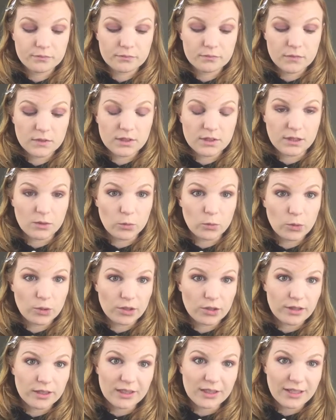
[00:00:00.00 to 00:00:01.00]
It's like
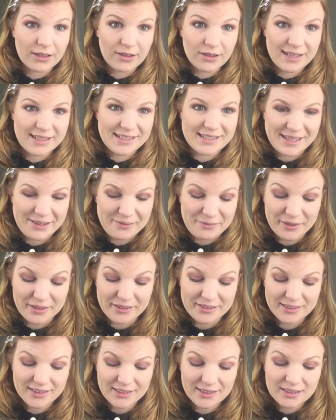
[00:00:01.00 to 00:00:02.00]
watering like crazy,
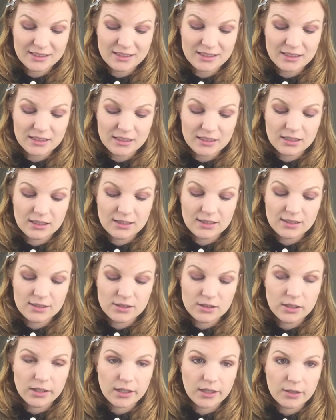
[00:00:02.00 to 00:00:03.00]
but
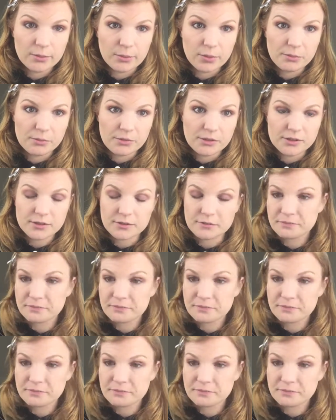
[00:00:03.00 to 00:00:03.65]
it's okay, I promise.